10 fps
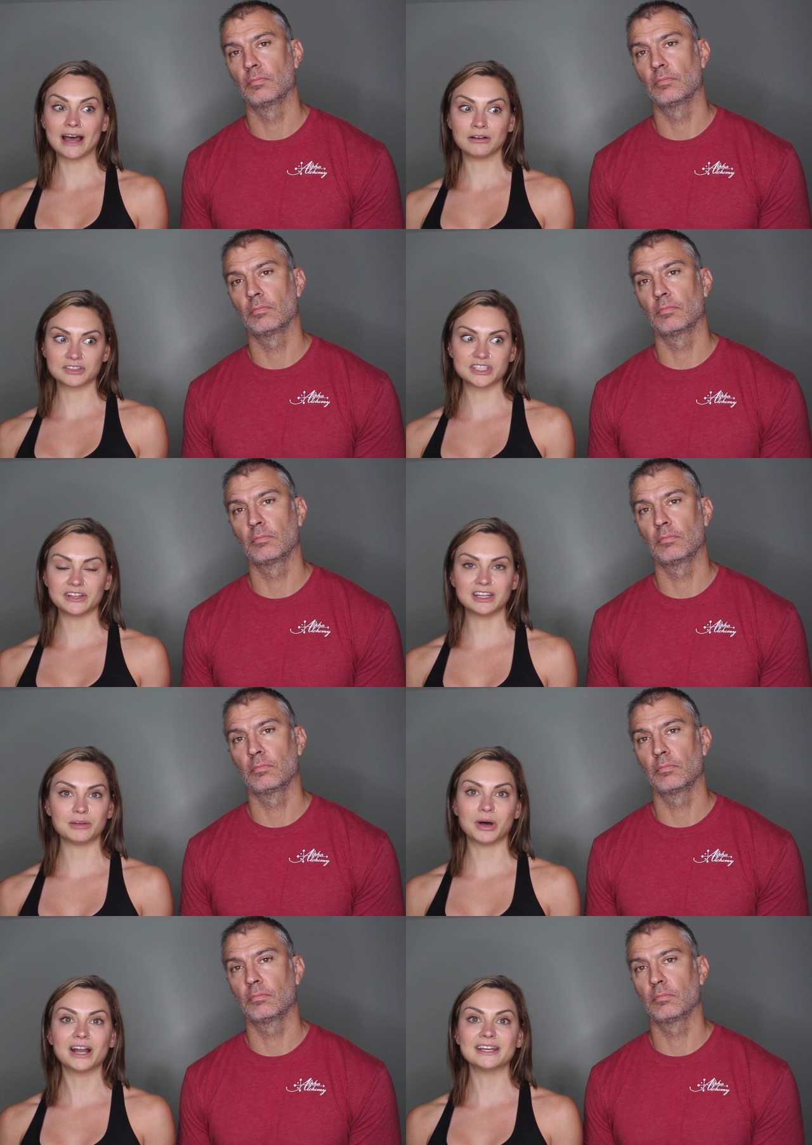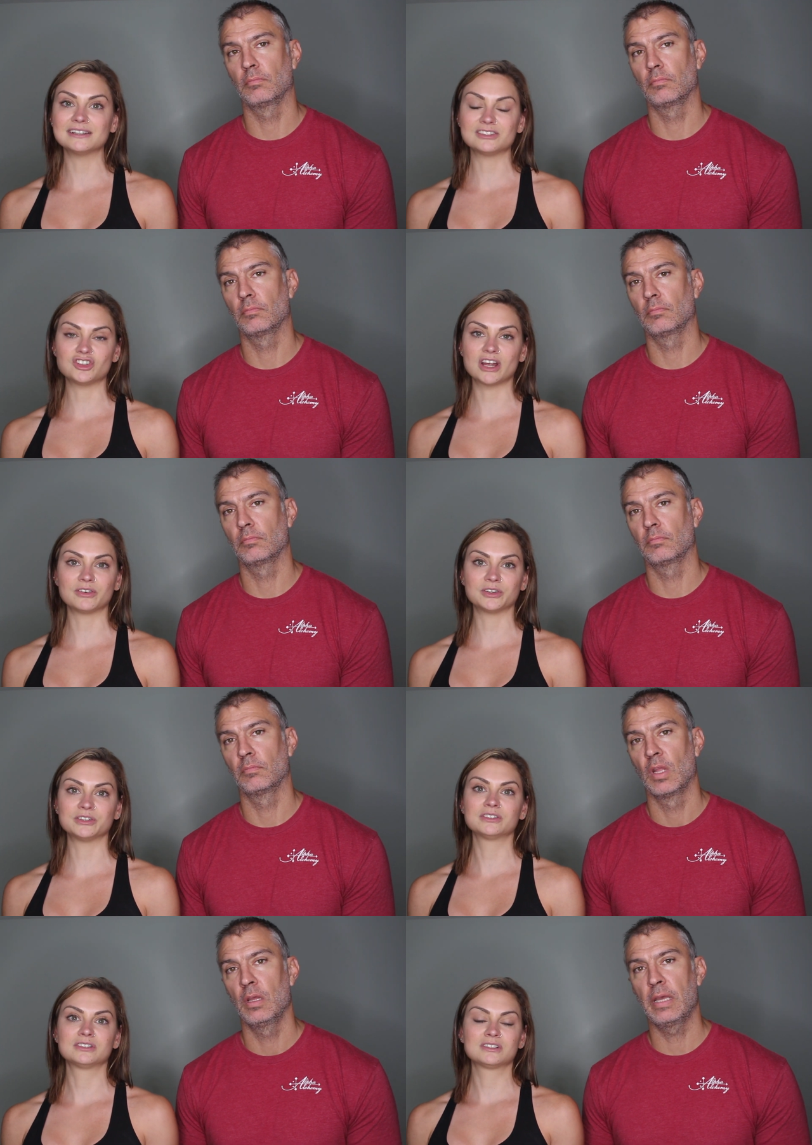Speaker 1: how resilient the body is in general.
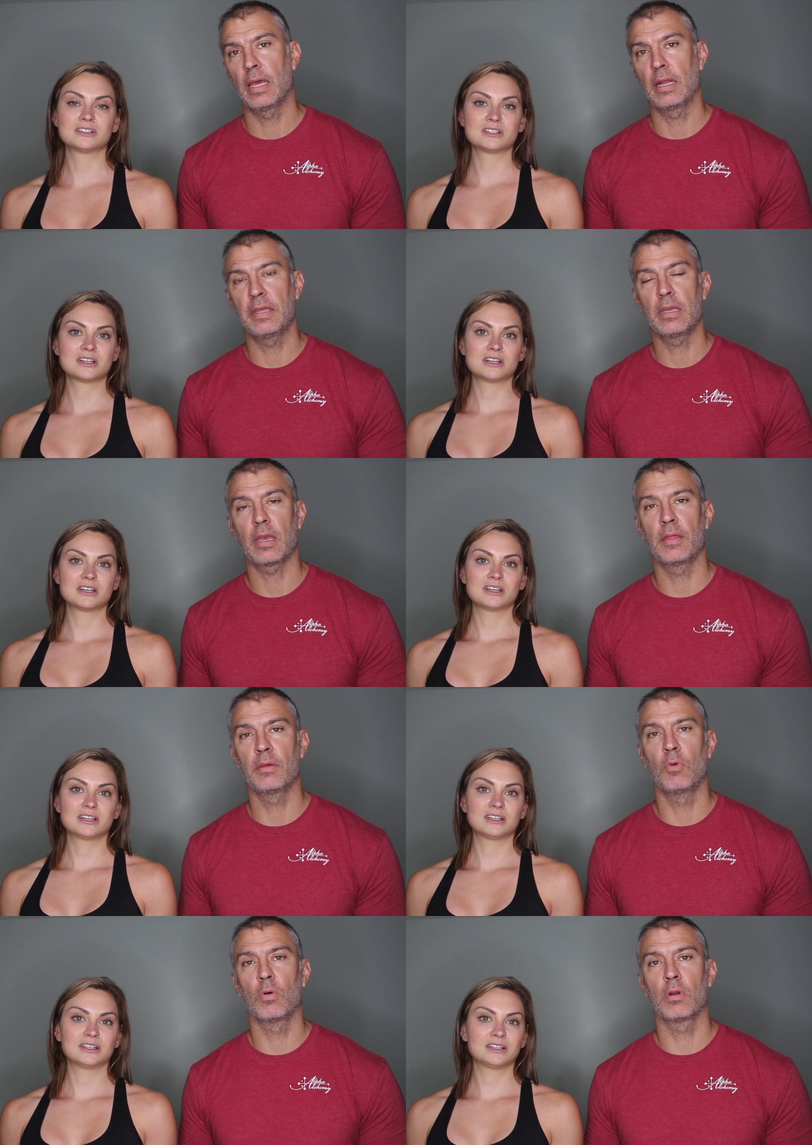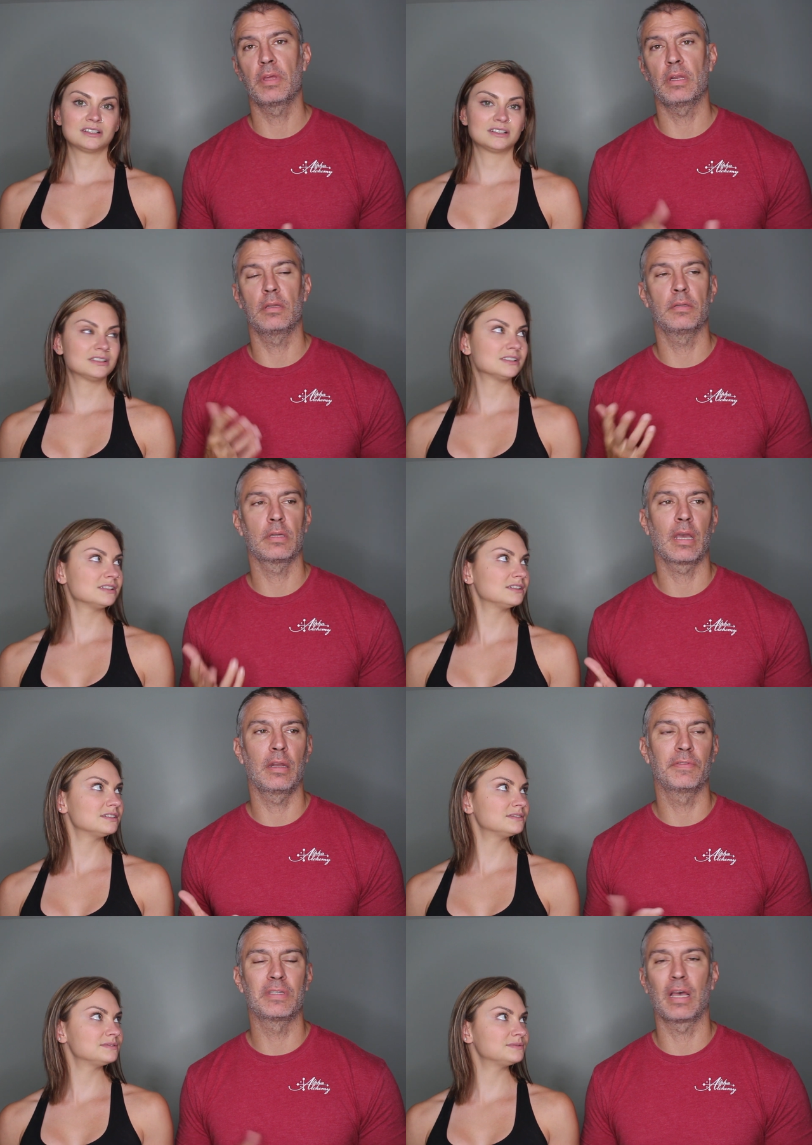
Speaker 2: Yeah, and I think the more that
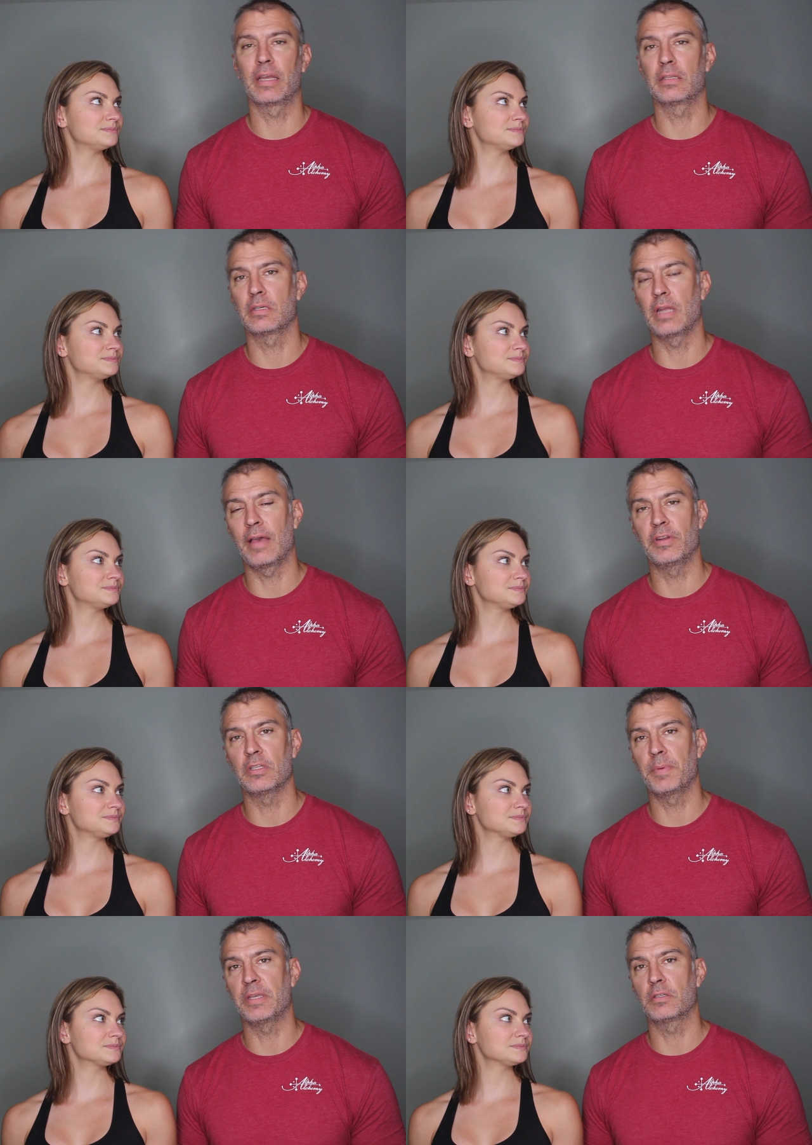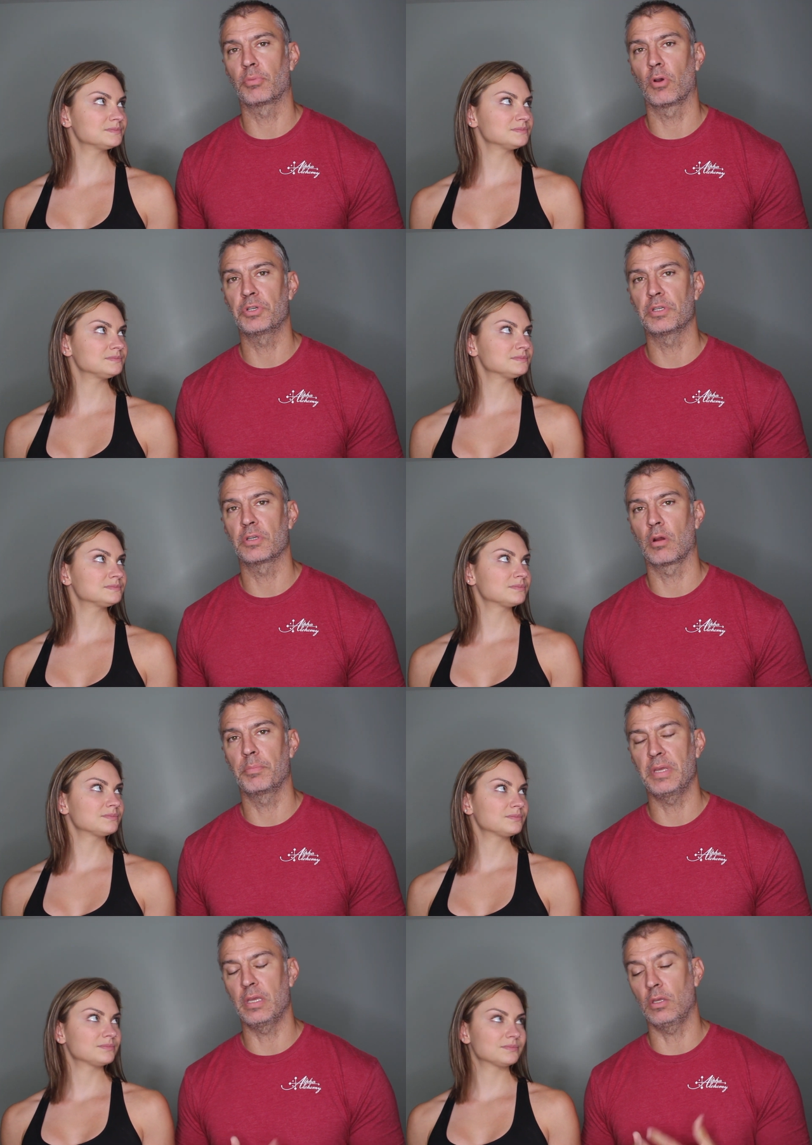kind of science and evidence-based approaches are
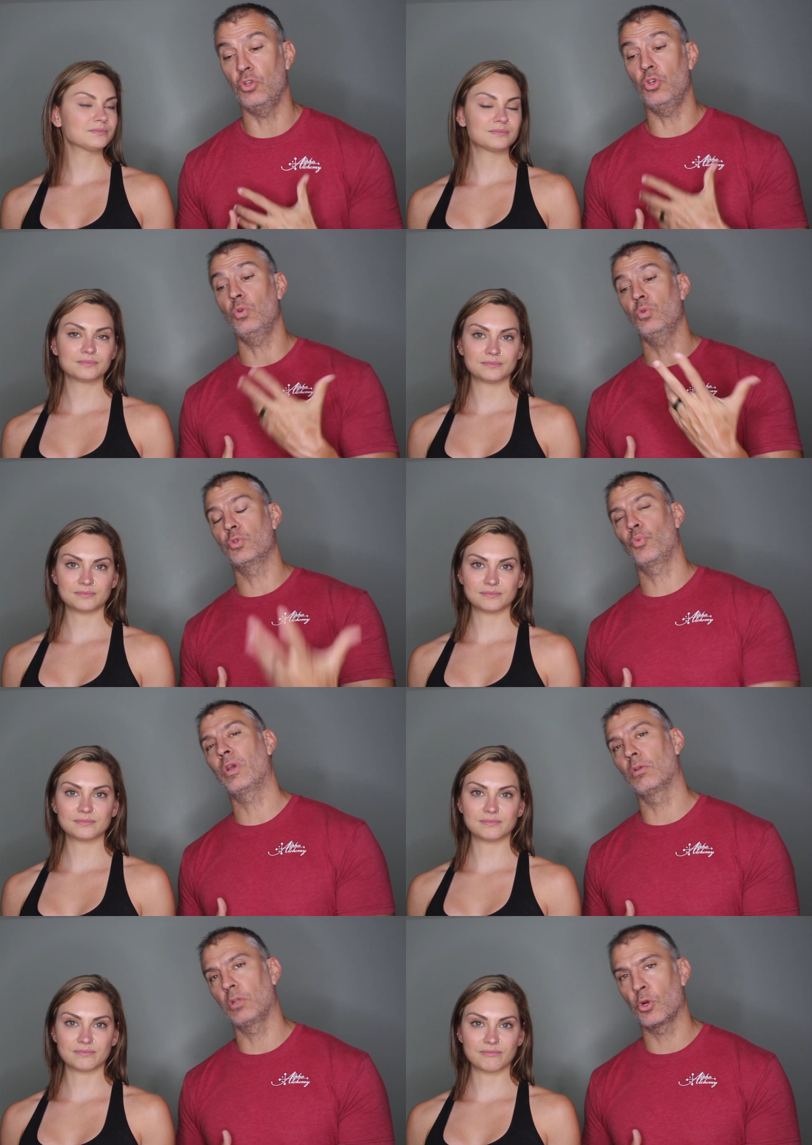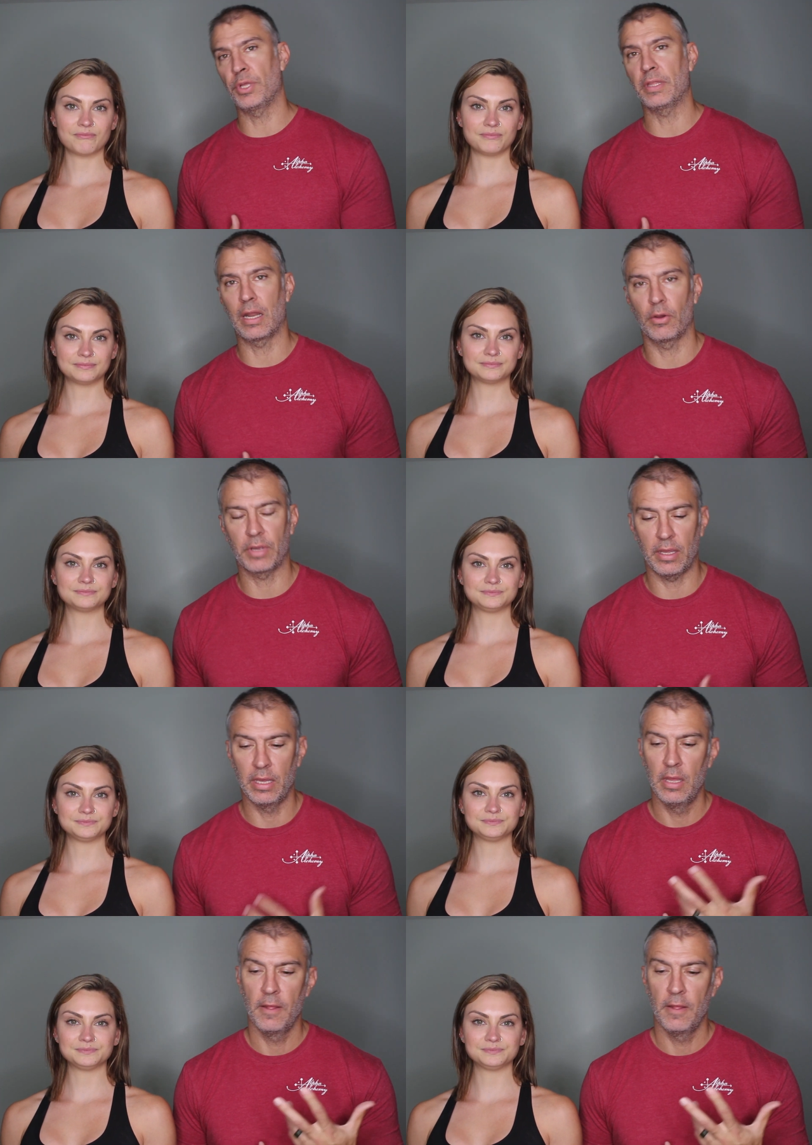being used, we are learning that, okay,